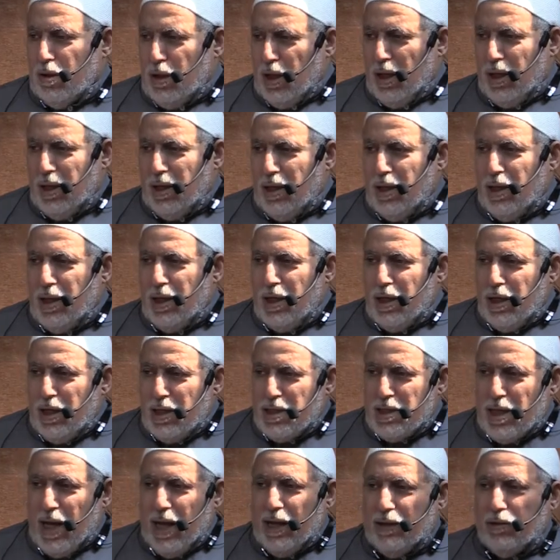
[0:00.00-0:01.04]
Then it
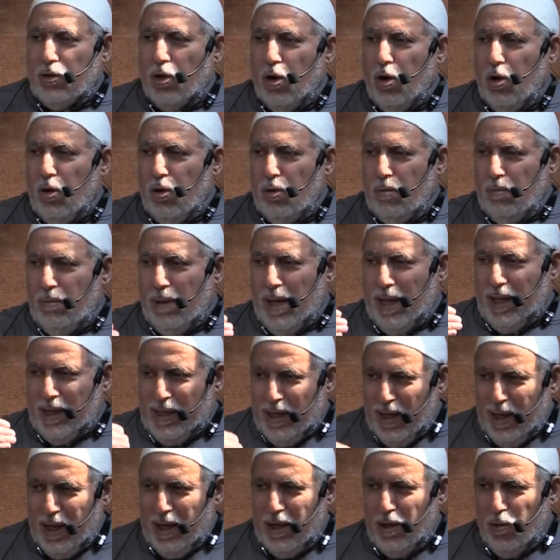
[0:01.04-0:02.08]
is at home
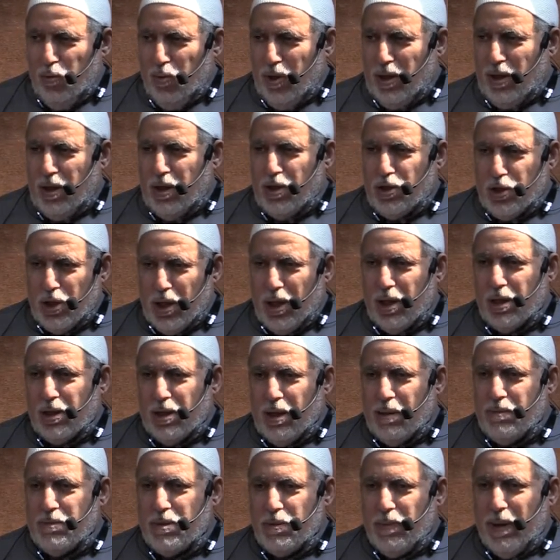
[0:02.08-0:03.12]
again when the
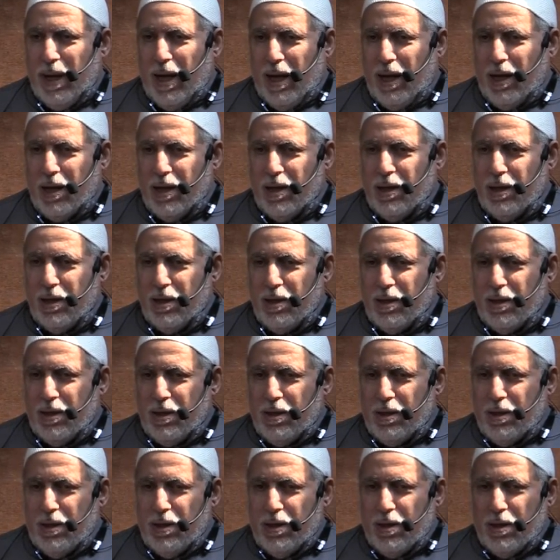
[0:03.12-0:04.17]
child comes back
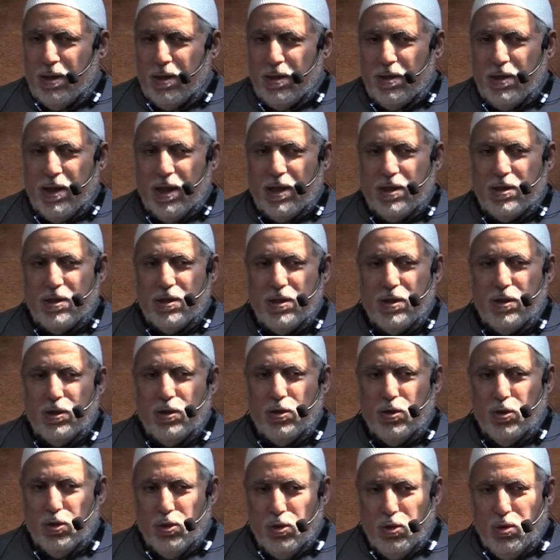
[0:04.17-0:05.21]
that
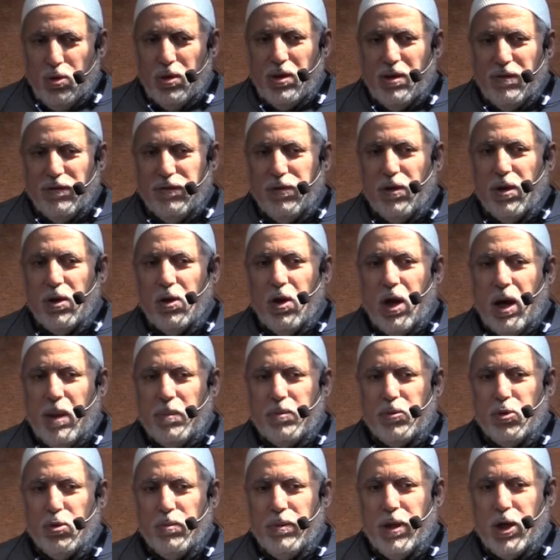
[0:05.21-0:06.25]
you do the
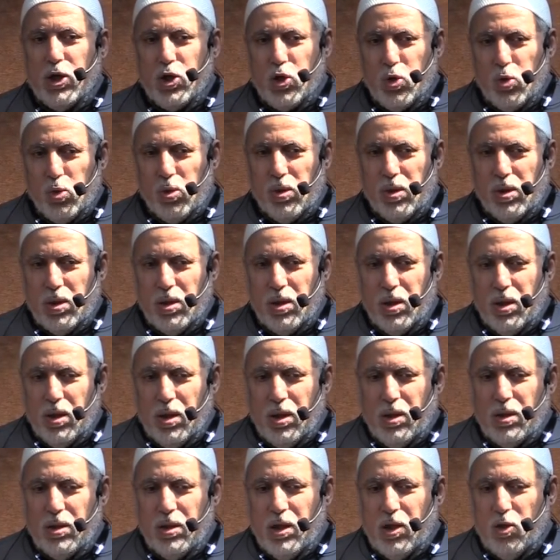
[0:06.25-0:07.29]
follow-up to make sure
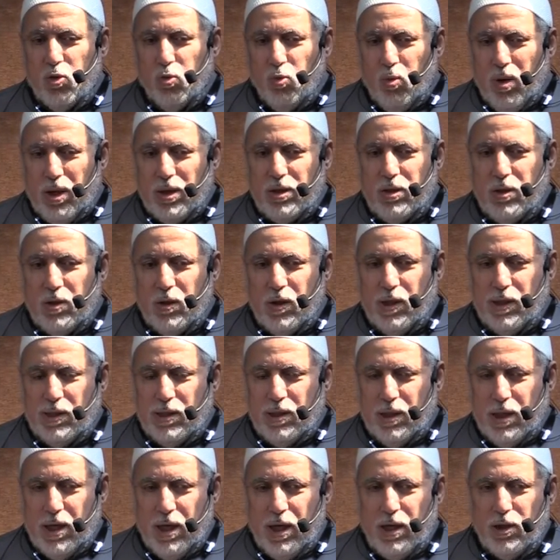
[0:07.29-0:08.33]
that what you
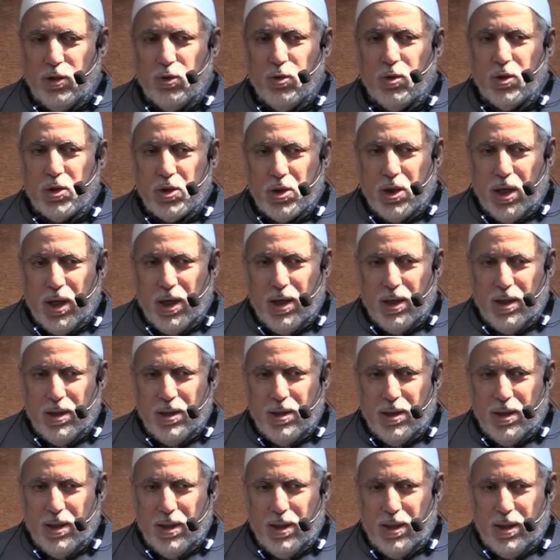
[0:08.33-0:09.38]
educate your
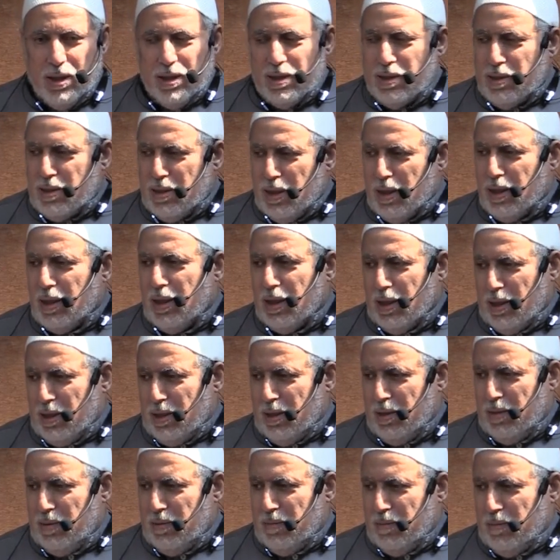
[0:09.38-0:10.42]
child is
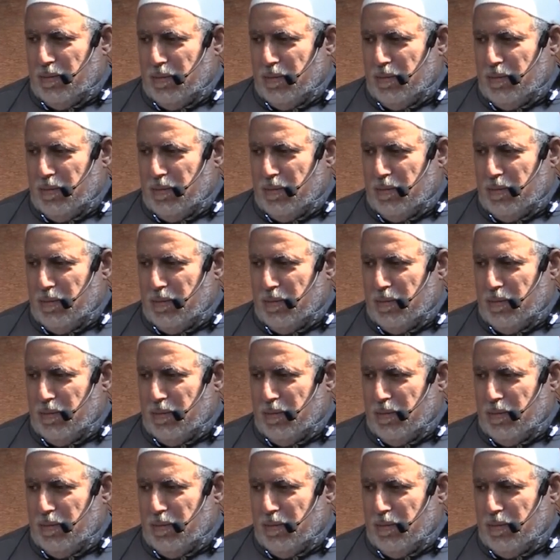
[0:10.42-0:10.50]
sticking